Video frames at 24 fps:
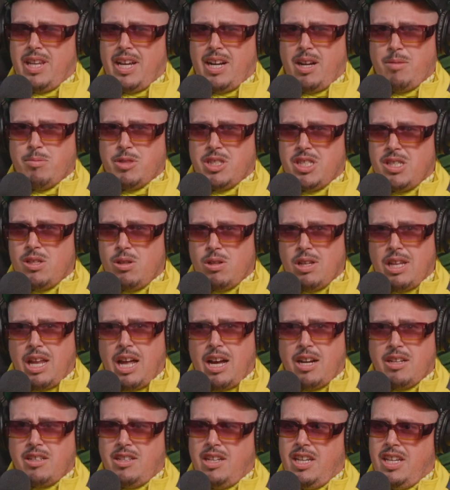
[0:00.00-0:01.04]
Like I'm still
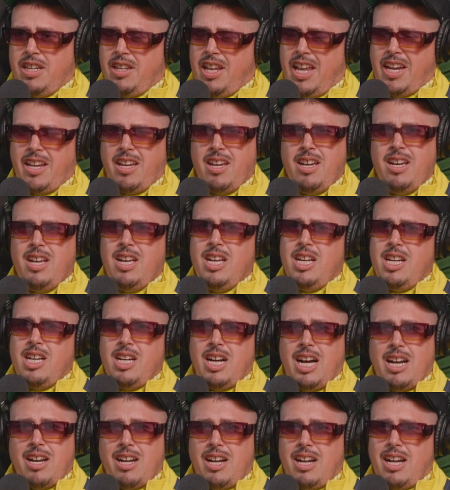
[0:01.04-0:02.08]
locked in. Like
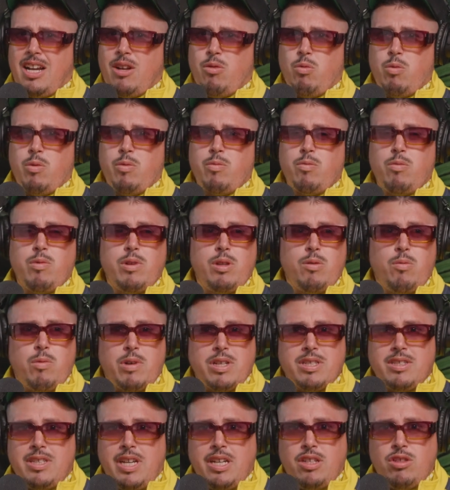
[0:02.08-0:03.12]
I don't really
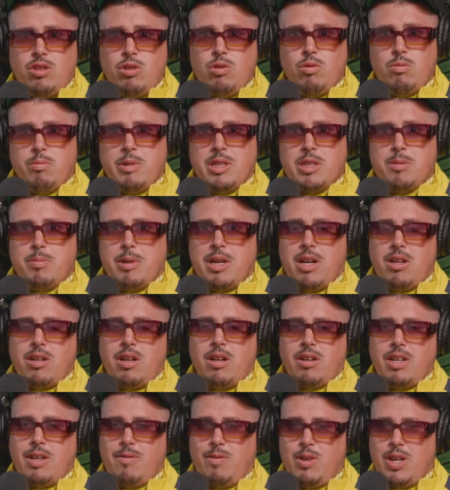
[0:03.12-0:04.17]
want to say too much, but
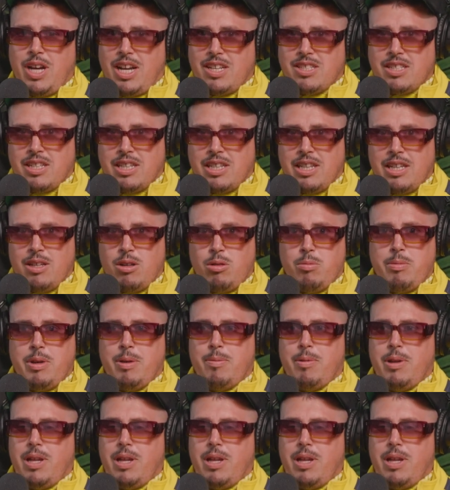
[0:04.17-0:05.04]
I'll give you guys a little bit.